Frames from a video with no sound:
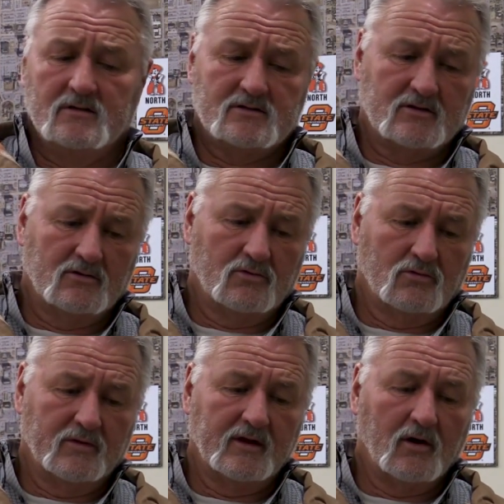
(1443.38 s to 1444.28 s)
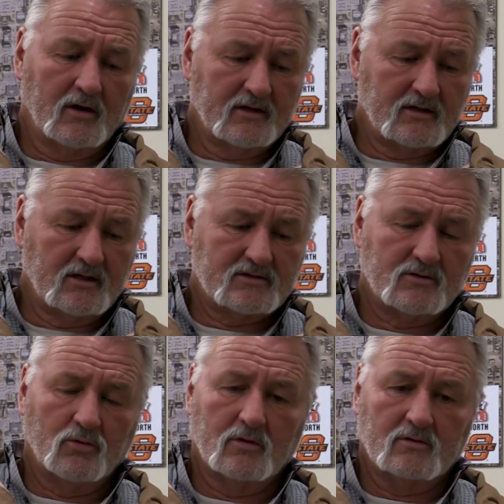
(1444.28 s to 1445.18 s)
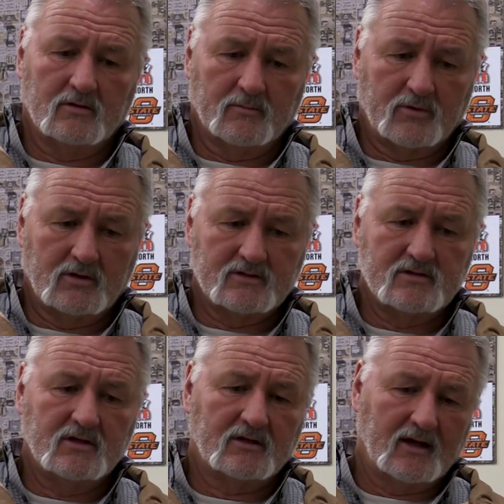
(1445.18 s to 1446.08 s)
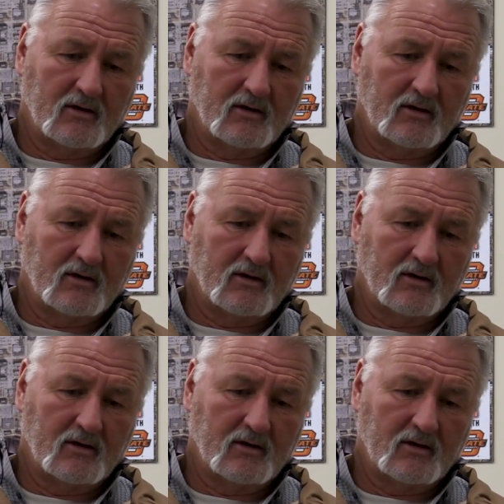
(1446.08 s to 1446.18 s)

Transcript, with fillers: So the architects that worked on the project,